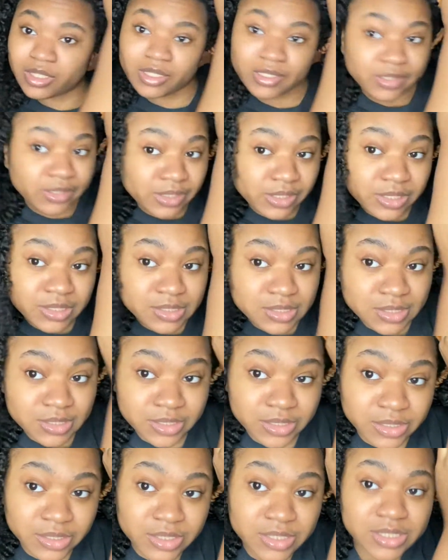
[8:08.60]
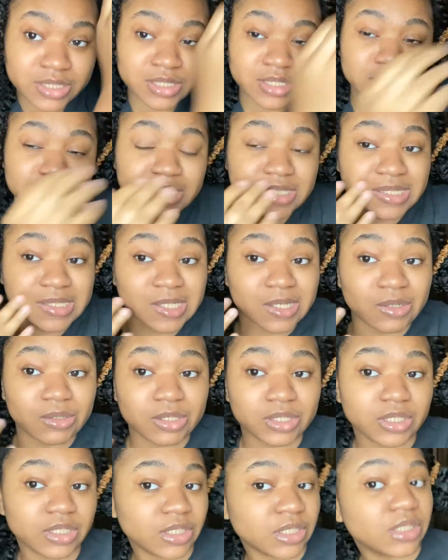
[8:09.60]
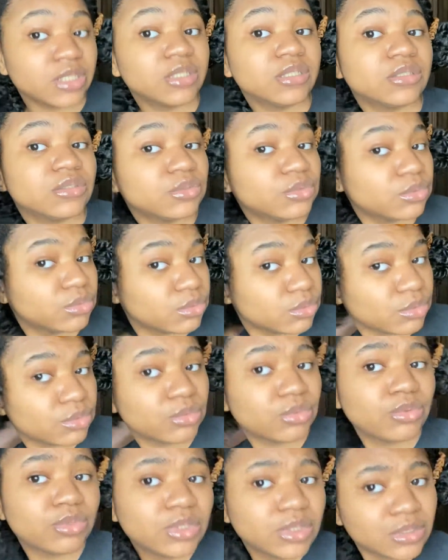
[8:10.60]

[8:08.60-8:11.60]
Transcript: This looks so good. Ooh.